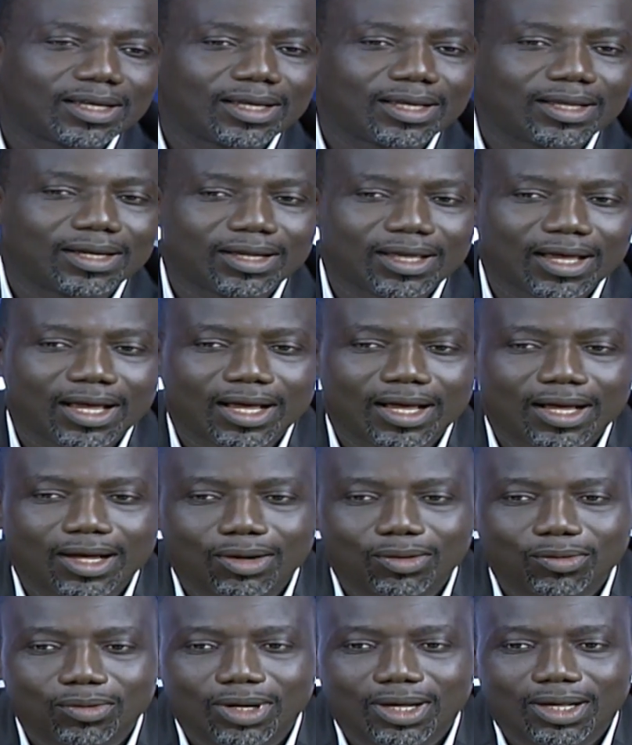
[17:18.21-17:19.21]
and
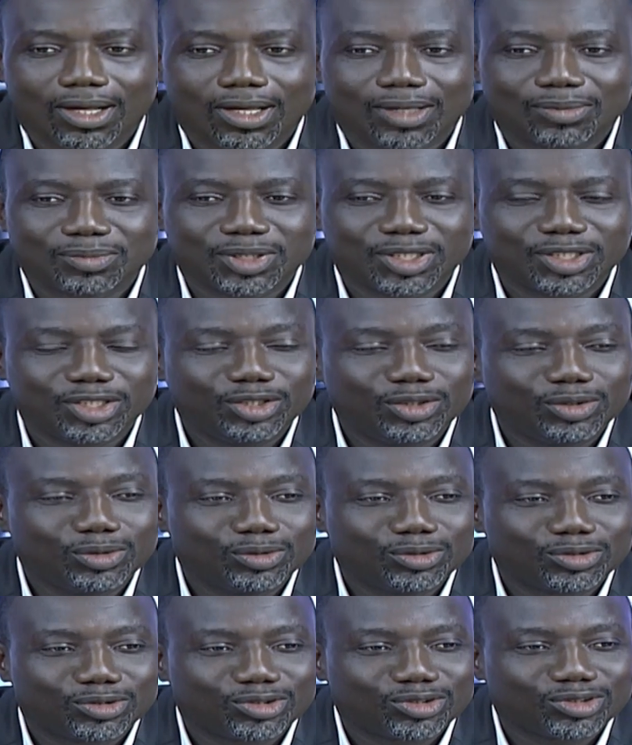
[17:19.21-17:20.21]
how the
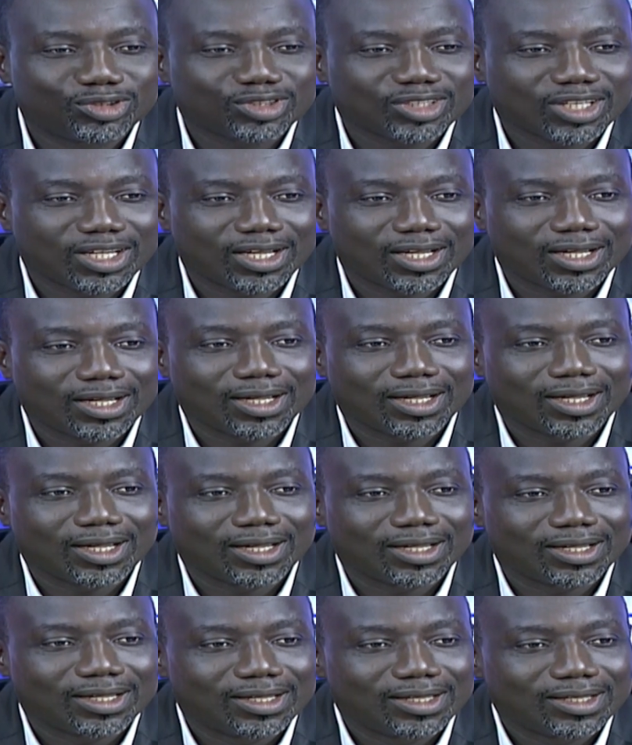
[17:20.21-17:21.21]
youth's
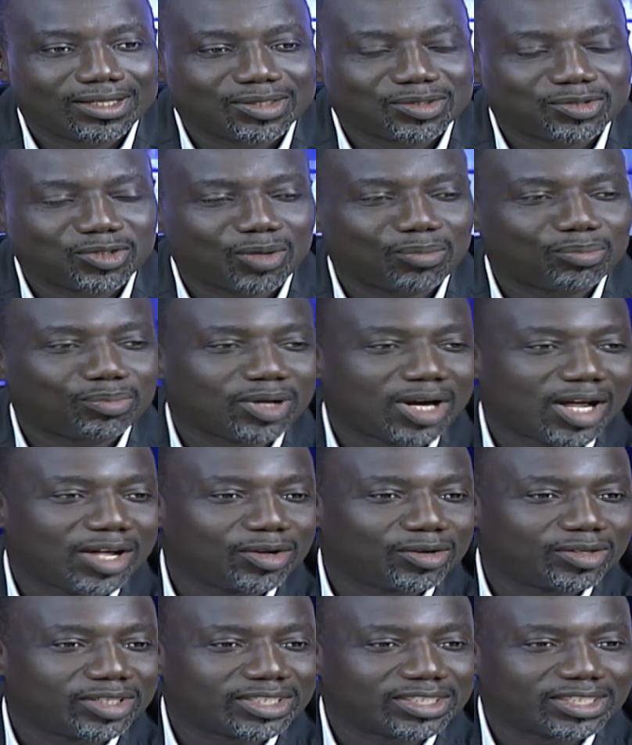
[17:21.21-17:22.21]
top
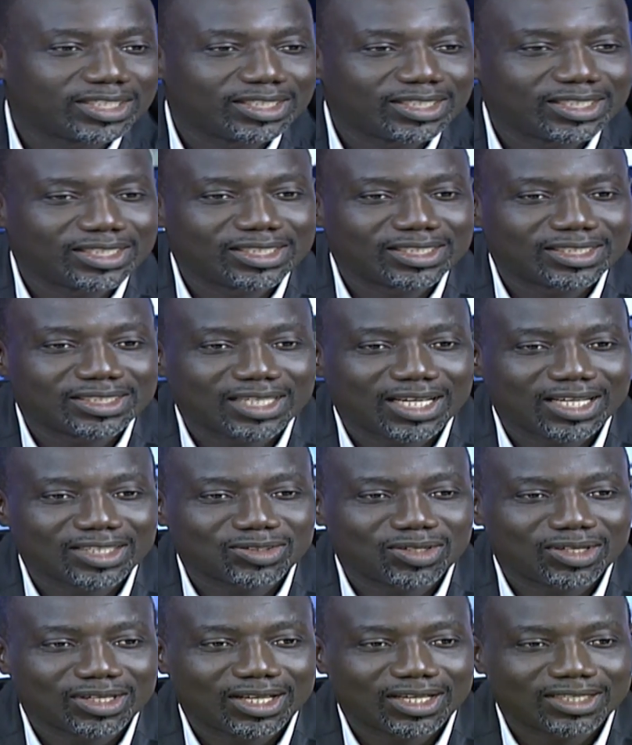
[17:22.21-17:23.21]
priority
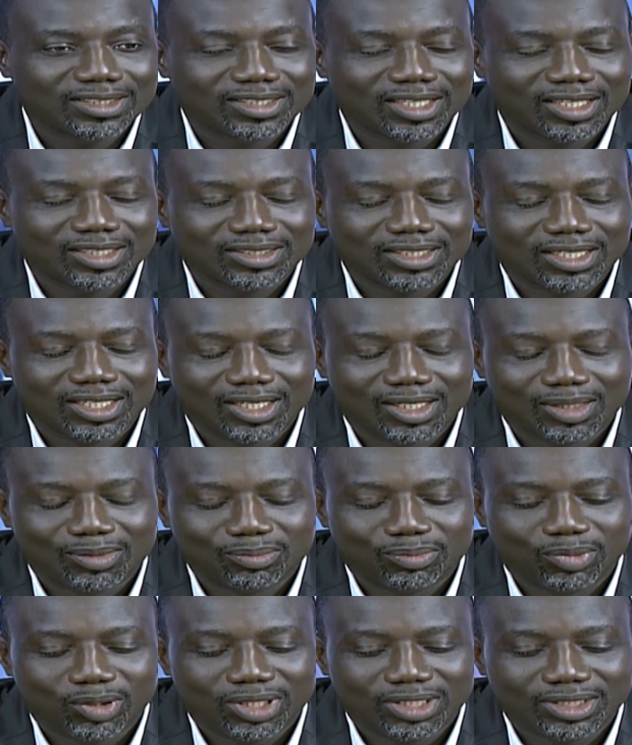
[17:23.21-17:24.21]
as long as that
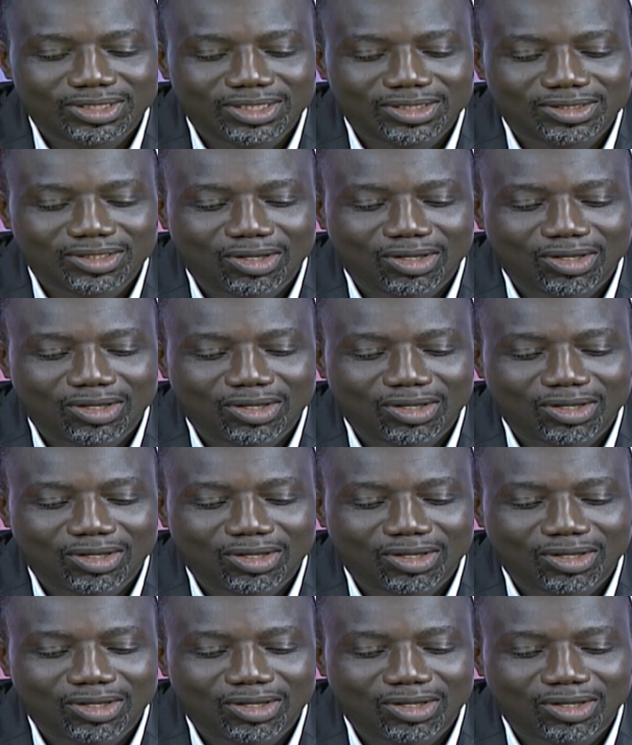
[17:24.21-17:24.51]
policy